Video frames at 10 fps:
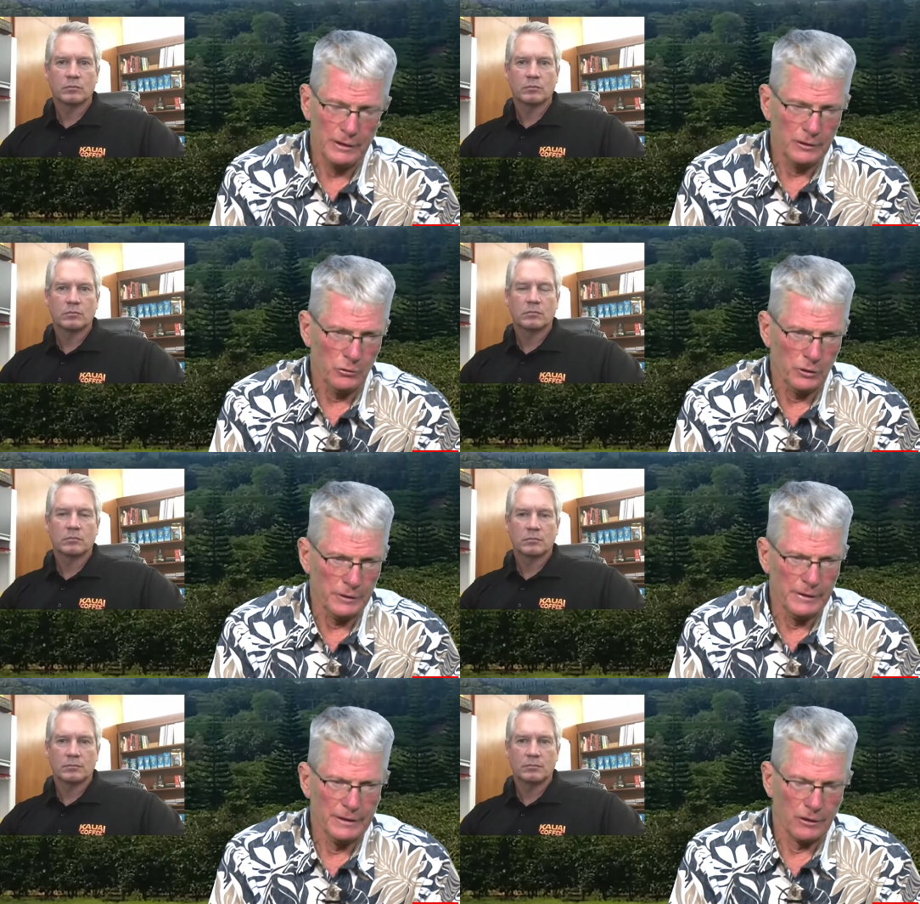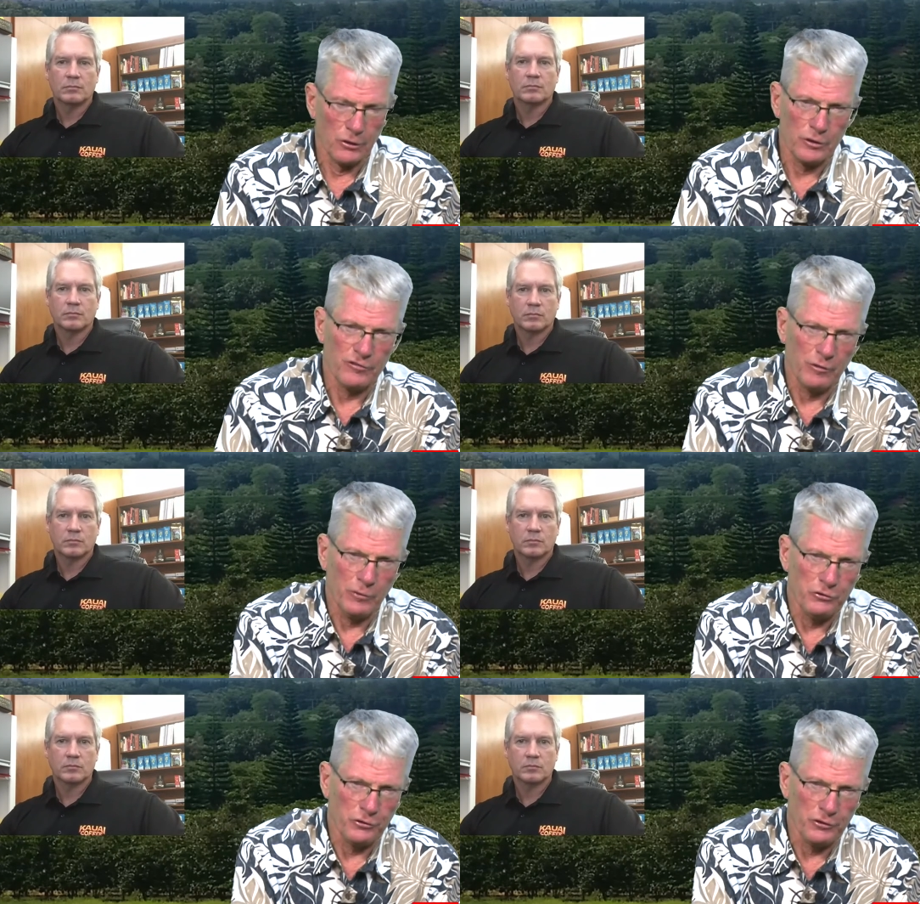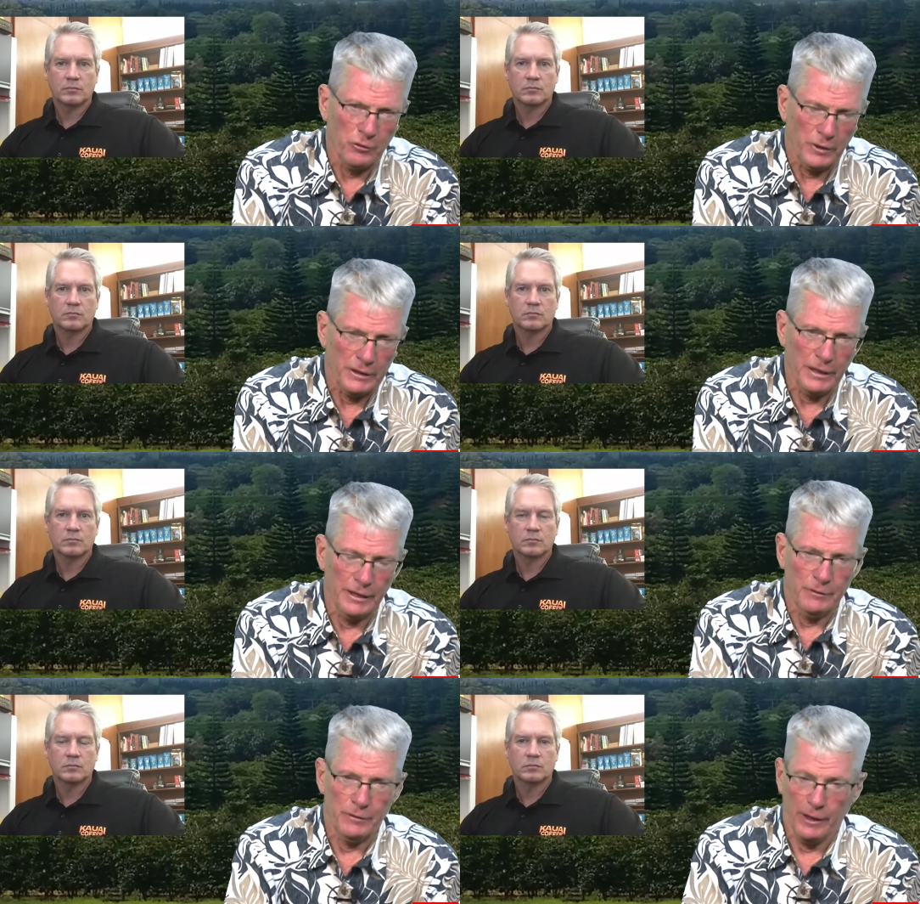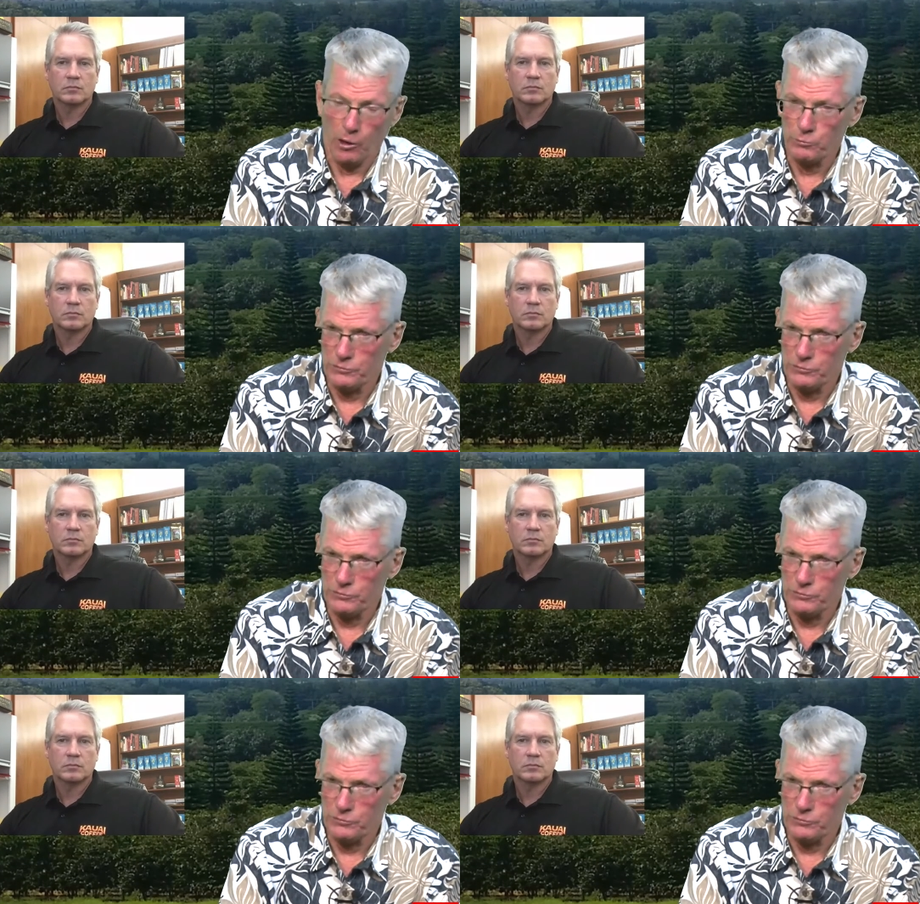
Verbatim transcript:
Speaker 1: could learn from what you're doing and help